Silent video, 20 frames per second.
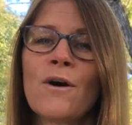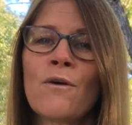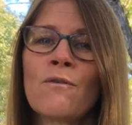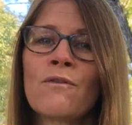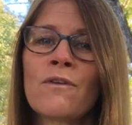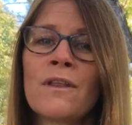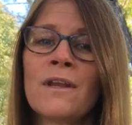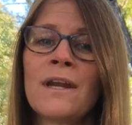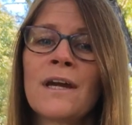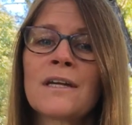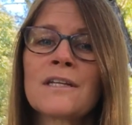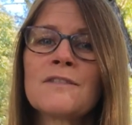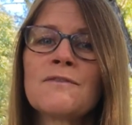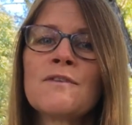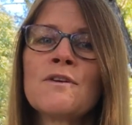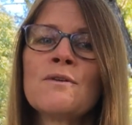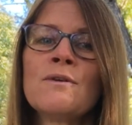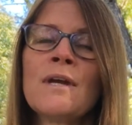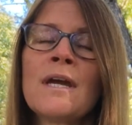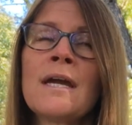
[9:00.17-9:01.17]
over the next
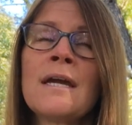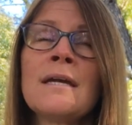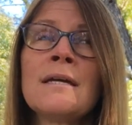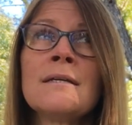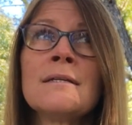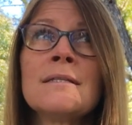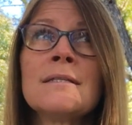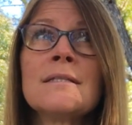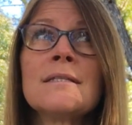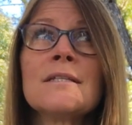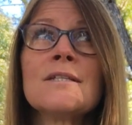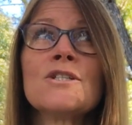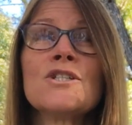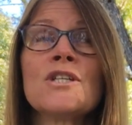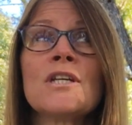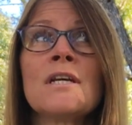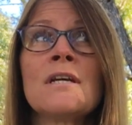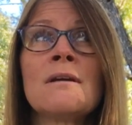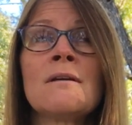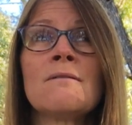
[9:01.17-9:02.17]
few days.
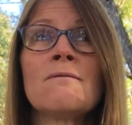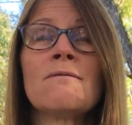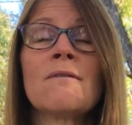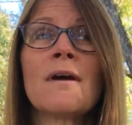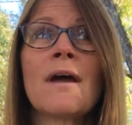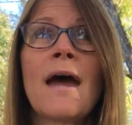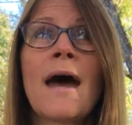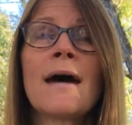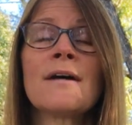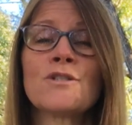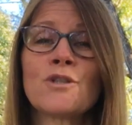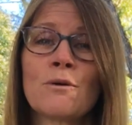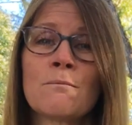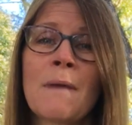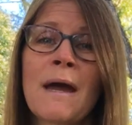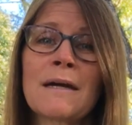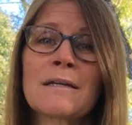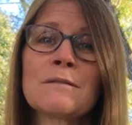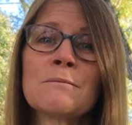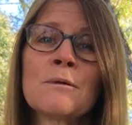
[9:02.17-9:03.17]
She has her
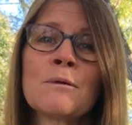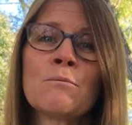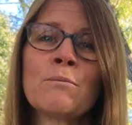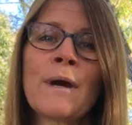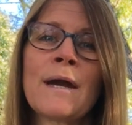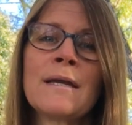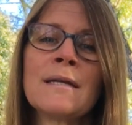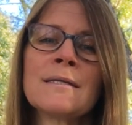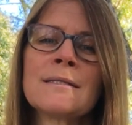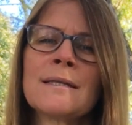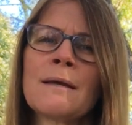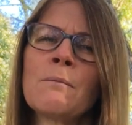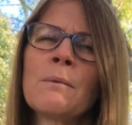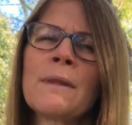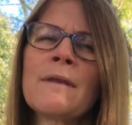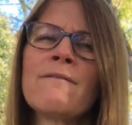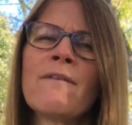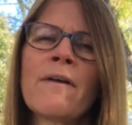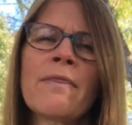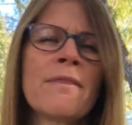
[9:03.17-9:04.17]
maximum brightness, I
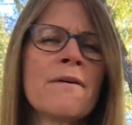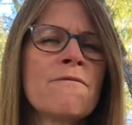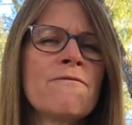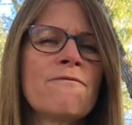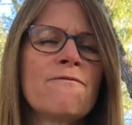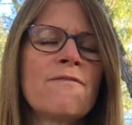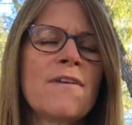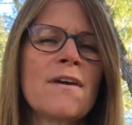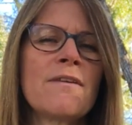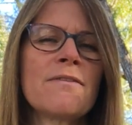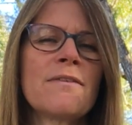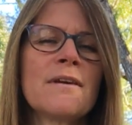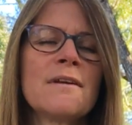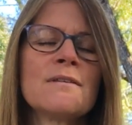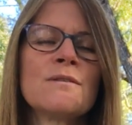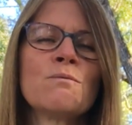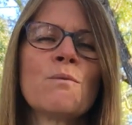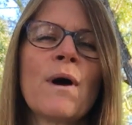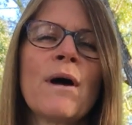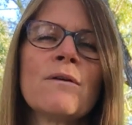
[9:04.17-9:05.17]
believe, on the 5th
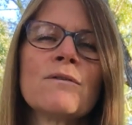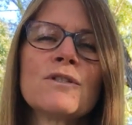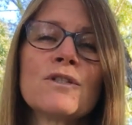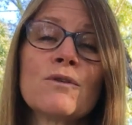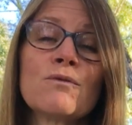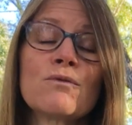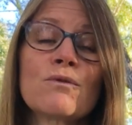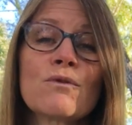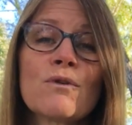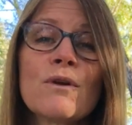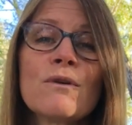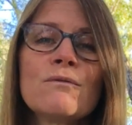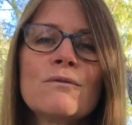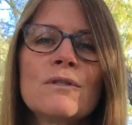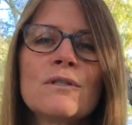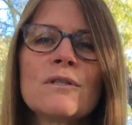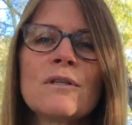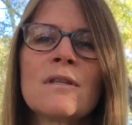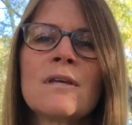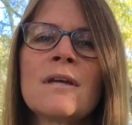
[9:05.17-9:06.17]
as well, so close
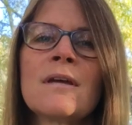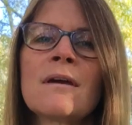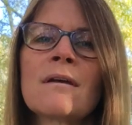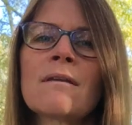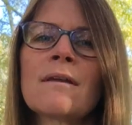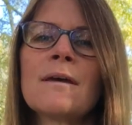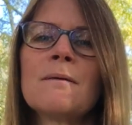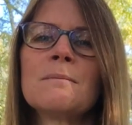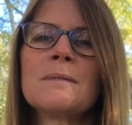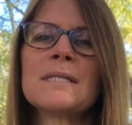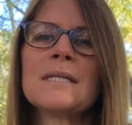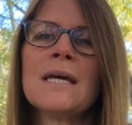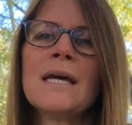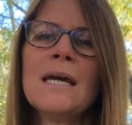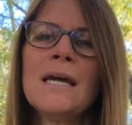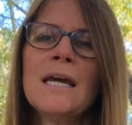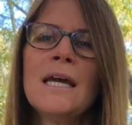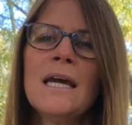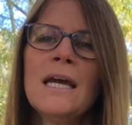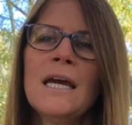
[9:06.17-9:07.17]
to the eclipse.
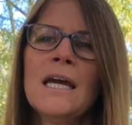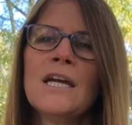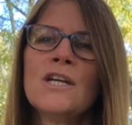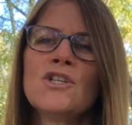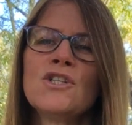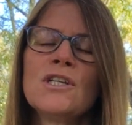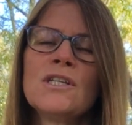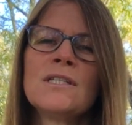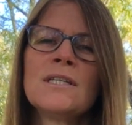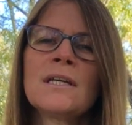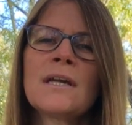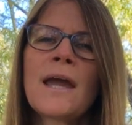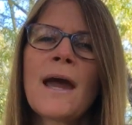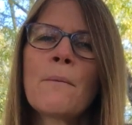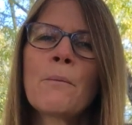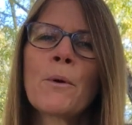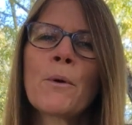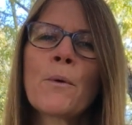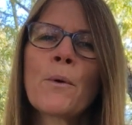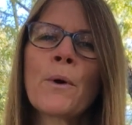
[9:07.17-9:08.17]
And she's in
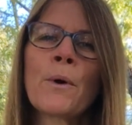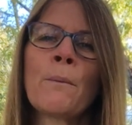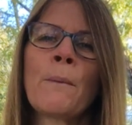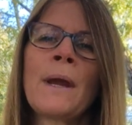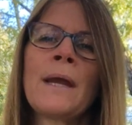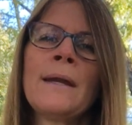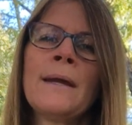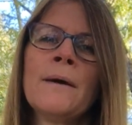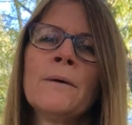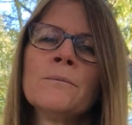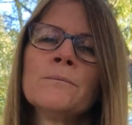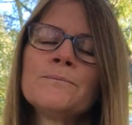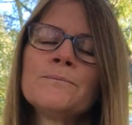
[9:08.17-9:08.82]
Capricorn right now.